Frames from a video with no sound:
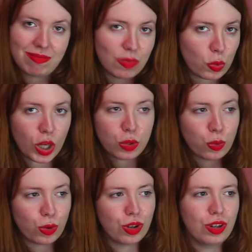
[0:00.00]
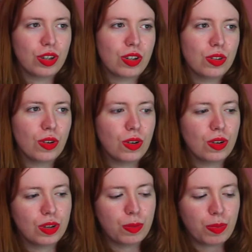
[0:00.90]
at work on
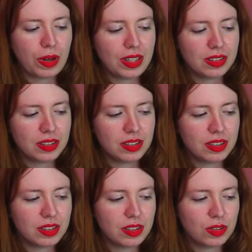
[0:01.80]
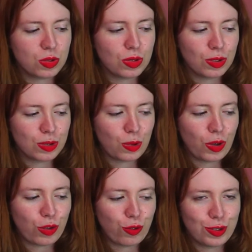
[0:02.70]
other places, is also
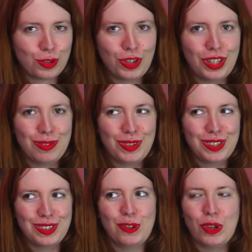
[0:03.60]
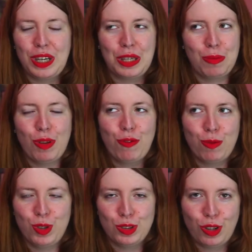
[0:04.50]
quite frustrating because you want to keep them
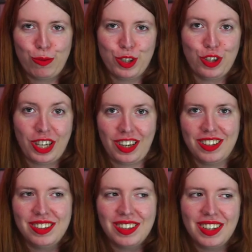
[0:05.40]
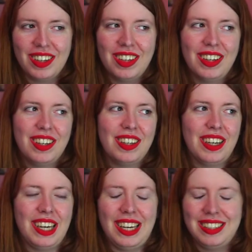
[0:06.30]
from yourself, but you can't.
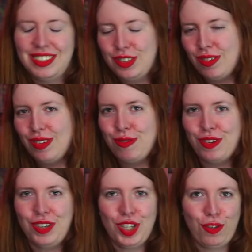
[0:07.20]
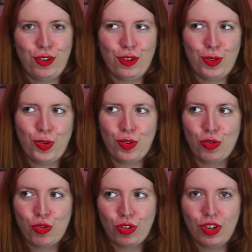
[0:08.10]
And it's something very difficult to
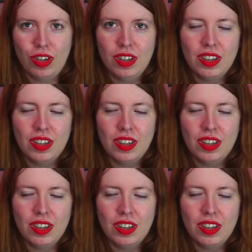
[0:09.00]
control.